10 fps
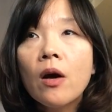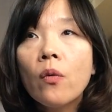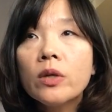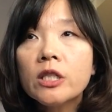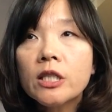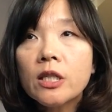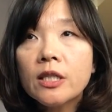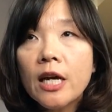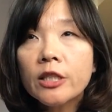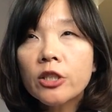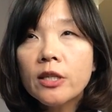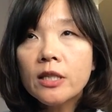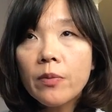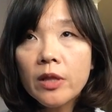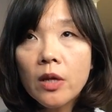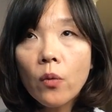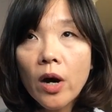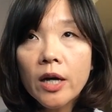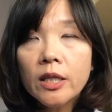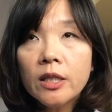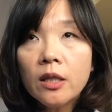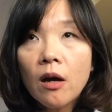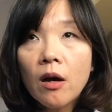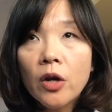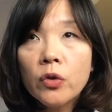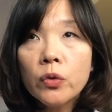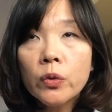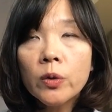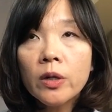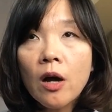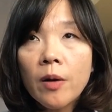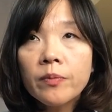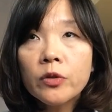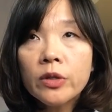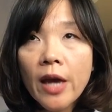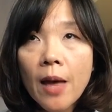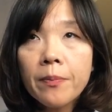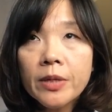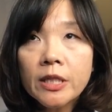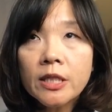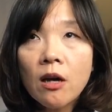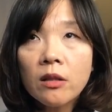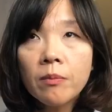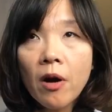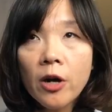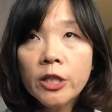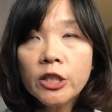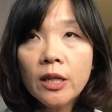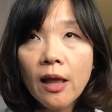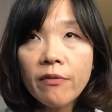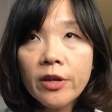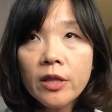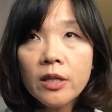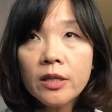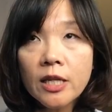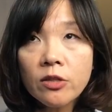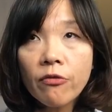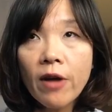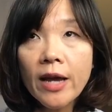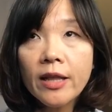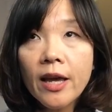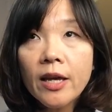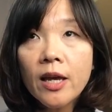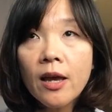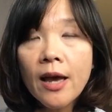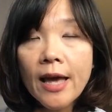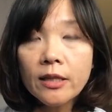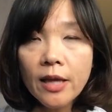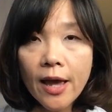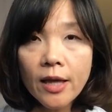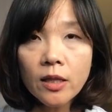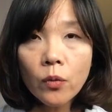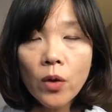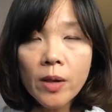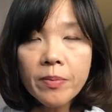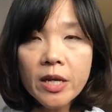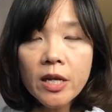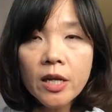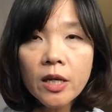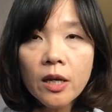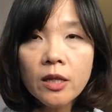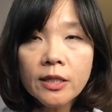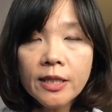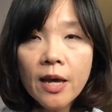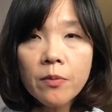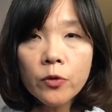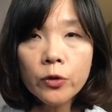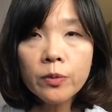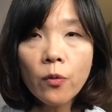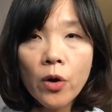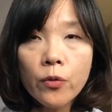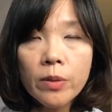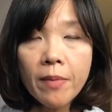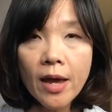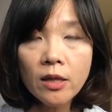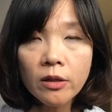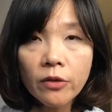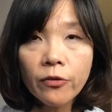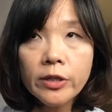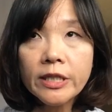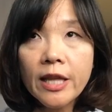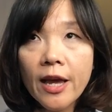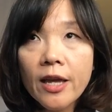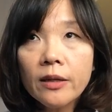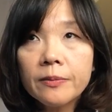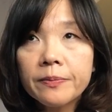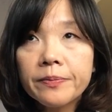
which is the section 71, you will come to campus on March 11th, that's a Friday, at 10. We're meeting in the same room where we met on the first day.